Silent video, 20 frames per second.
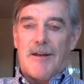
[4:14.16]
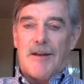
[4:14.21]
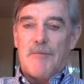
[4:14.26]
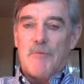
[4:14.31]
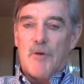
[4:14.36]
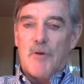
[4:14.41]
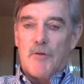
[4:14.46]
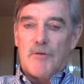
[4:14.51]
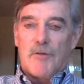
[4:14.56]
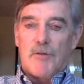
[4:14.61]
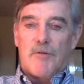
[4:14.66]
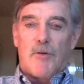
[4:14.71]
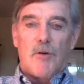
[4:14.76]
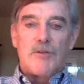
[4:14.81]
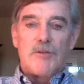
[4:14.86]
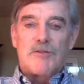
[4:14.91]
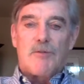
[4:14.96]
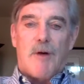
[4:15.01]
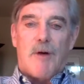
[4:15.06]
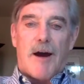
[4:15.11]
And moved to
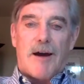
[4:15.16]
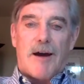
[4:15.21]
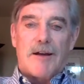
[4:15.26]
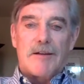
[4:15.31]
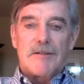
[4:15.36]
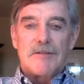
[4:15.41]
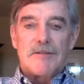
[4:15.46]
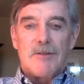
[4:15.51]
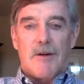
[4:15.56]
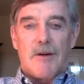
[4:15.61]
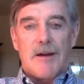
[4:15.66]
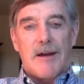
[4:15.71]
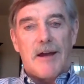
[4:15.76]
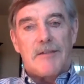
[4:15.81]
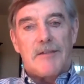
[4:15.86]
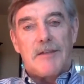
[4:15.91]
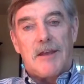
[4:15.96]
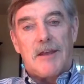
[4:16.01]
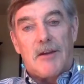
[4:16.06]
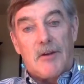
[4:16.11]
Volkswagen, so I
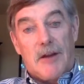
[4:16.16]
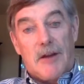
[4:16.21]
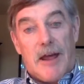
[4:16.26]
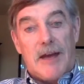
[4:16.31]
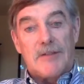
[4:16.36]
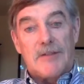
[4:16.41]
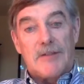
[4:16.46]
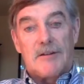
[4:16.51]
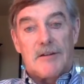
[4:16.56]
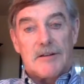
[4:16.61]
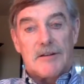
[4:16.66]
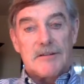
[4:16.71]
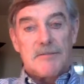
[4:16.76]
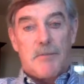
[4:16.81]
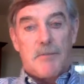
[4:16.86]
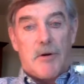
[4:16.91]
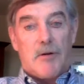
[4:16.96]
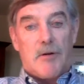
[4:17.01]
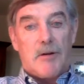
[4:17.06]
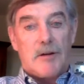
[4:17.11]
got the international
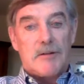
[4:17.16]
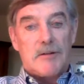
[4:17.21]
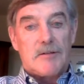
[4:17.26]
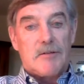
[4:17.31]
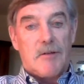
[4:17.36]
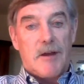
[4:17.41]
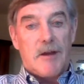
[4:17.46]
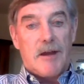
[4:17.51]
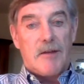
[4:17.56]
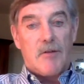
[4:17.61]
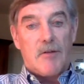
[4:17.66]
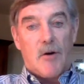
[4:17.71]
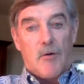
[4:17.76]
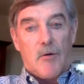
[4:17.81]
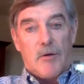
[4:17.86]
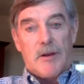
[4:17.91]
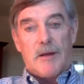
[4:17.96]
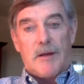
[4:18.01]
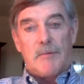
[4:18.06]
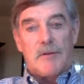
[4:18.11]
experience. So I had
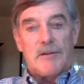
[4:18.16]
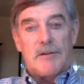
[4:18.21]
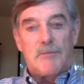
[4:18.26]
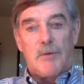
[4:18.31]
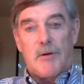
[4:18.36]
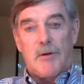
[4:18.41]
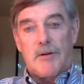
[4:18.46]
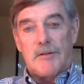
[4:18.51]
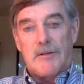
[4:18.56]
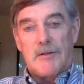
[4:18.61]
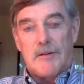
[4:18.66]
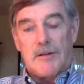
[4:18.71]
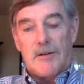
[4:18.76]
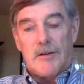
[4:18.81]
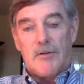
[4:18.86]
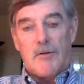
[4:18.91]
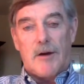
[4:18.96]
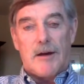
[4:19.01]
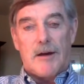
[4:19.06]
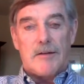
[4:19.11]
OEM experience in
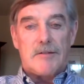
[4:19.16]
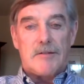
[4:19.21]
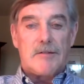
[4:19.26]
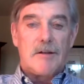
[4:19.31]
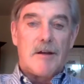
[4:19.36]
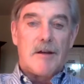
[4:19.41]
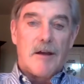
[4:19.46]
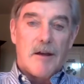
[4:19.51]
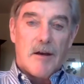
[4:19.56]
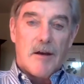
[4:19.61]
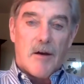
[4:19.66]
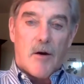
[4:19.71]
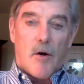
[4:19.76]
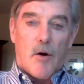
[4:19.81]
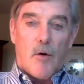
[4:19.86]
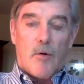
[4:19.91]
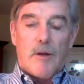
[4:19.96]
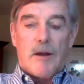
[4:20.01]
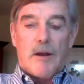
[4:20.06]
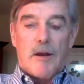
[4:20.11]
the U.S.,
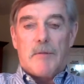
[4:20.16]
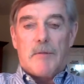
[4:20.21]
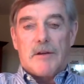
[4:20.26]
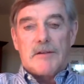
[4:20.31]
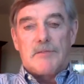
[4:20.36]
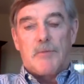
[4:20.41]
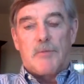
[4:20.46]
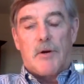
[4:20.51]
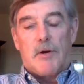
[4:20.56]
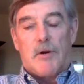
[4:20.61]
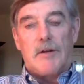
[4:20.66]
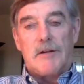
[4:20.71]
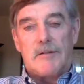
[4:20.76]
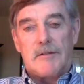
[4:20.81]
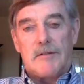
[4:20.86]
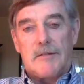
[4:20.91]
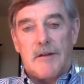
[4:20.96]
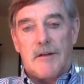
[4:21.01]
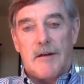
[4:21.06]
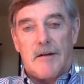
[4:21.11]
OEM
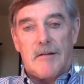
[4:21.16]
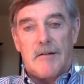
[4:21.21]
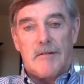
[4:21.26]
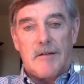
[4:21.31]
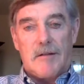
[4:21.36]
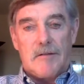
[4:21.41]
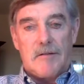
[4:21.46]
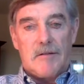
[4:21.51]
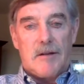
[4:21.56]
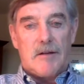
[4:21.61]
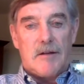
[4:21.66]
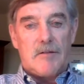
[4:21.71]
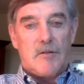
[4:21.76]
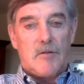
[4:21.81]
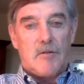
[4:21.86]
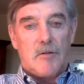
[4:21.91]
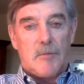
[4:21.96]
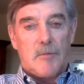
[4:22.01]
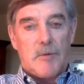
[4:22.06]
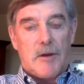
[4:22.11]
experience in
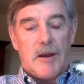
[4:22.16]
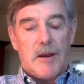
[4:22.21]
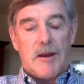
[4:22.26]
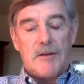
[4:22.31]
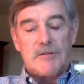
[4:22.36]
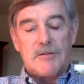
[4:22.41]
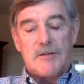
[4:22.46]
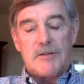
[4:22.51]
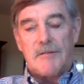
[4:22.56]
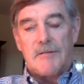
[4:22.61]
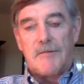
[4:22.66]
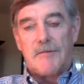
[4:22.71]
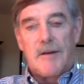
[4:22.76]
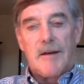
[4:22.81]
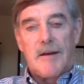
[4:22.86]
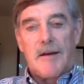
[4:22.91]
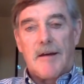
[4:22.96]
Europe and Asia,